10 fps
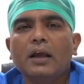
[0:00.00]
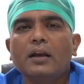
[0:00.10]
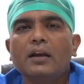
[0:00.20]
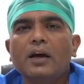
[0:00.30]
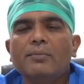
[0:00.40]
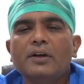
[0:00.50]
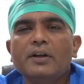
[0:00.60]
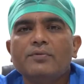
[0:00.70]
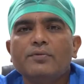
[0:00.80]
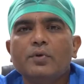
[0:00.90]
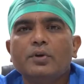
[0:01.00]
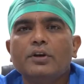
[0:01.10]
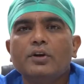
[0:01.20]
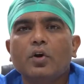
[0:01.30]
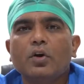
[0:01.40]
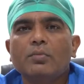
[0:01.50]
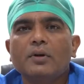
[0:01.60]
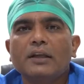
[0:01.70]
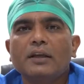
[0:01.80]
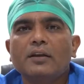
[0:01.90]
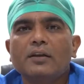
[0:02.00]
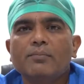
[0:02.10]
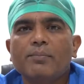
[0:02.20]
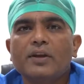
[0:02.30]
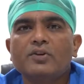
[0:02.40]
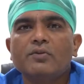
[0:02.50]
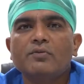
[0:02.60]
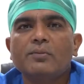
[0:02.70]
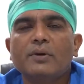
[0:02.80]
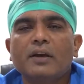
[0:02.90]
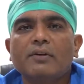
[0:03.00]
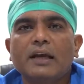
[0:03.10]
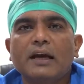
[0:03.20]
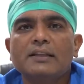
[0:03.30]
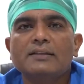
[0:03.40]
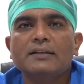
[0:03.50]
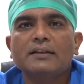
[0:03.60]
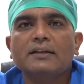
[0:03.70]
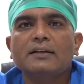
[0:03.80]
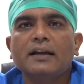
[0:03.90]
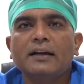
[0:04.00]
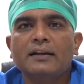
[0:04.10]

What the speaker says: In diabetic foot, normally patient will be having ulcer,